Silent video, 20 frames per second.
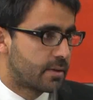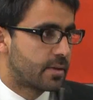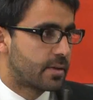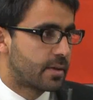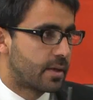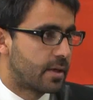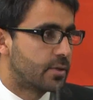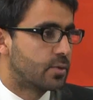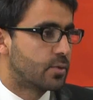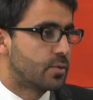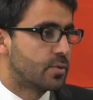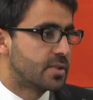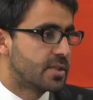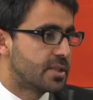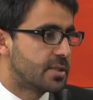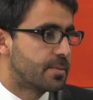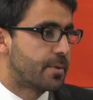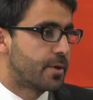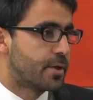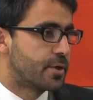cartoons
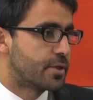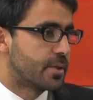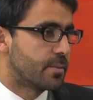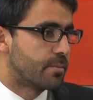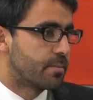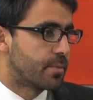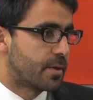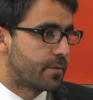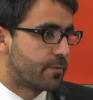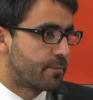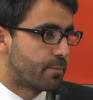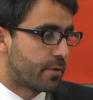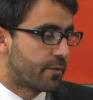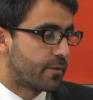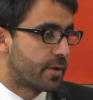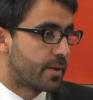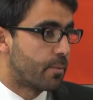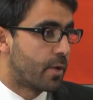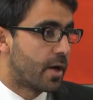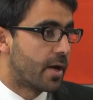disparaging
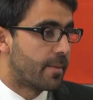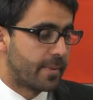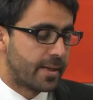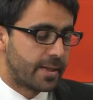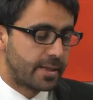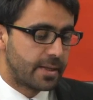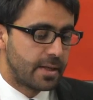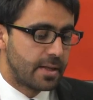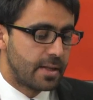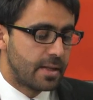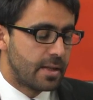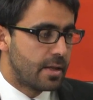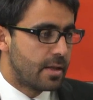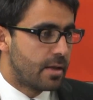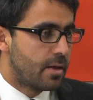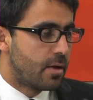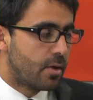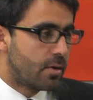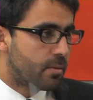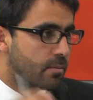Prophet Muhammad,
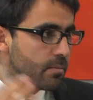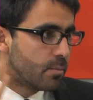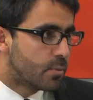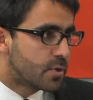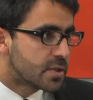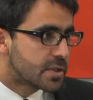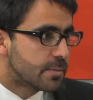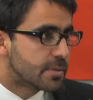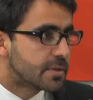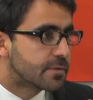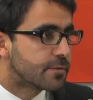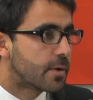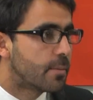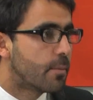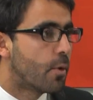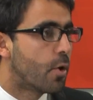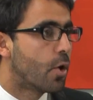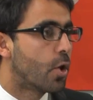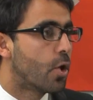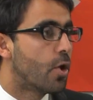Muslims from
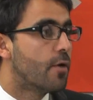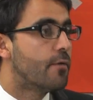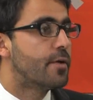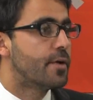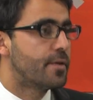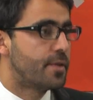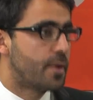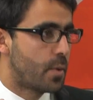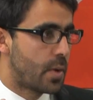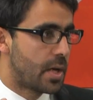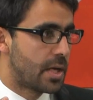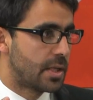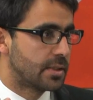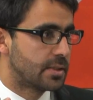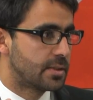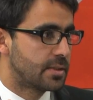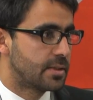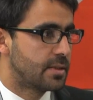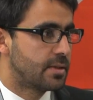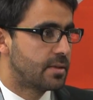all over the
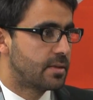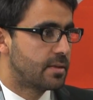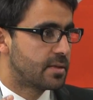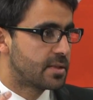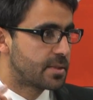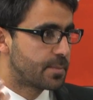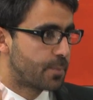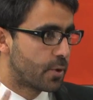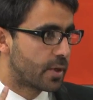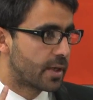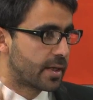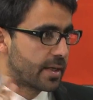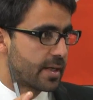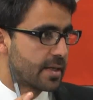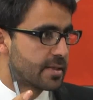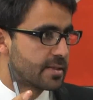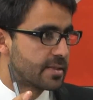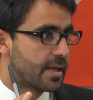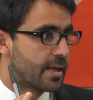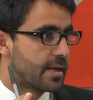world spoke
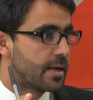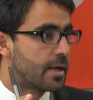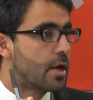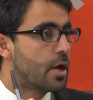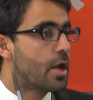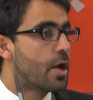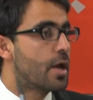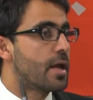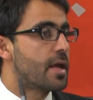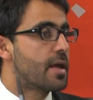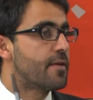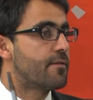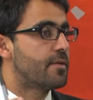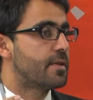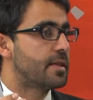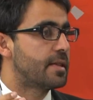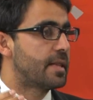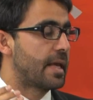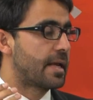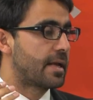against that.
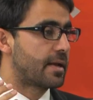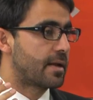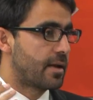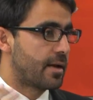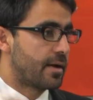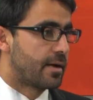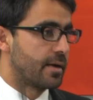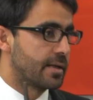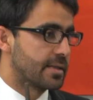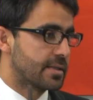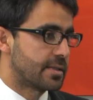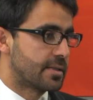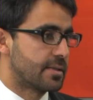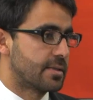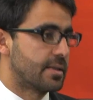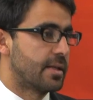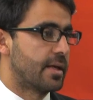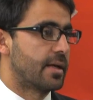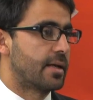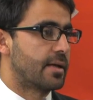Even the clerics,
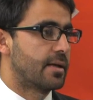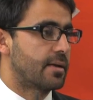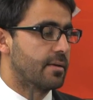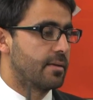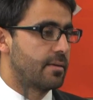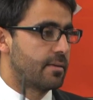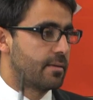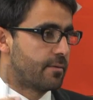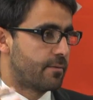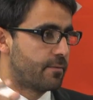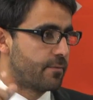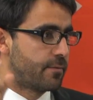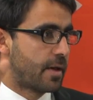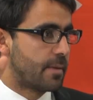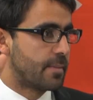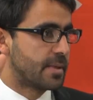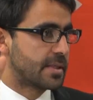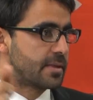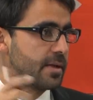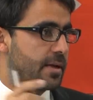like
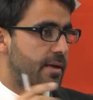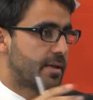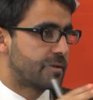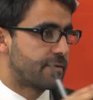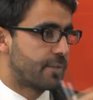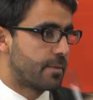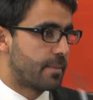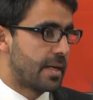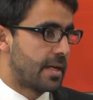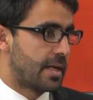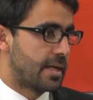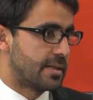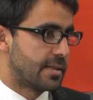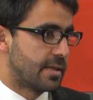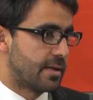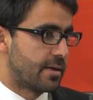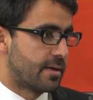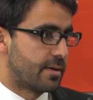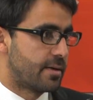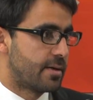famous clerics from
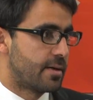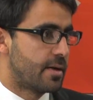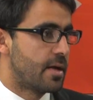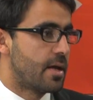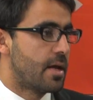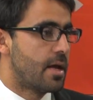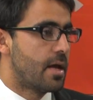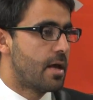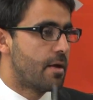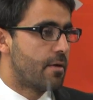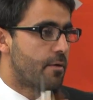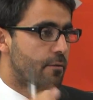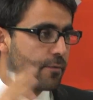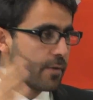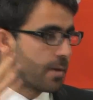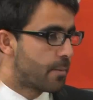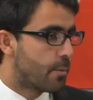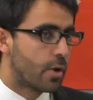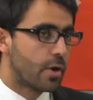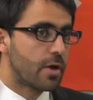Al-Azhar,
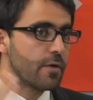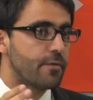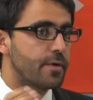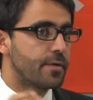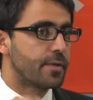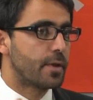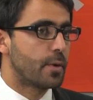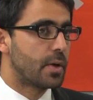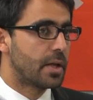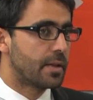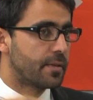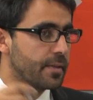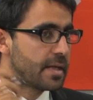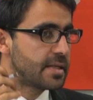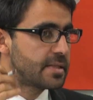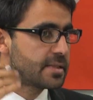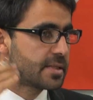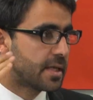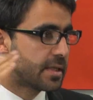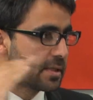from all over the world, they
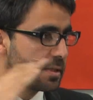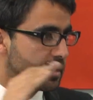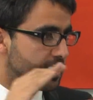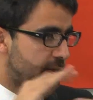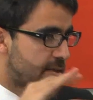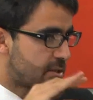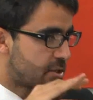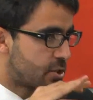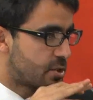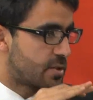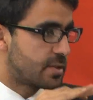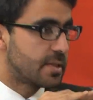said this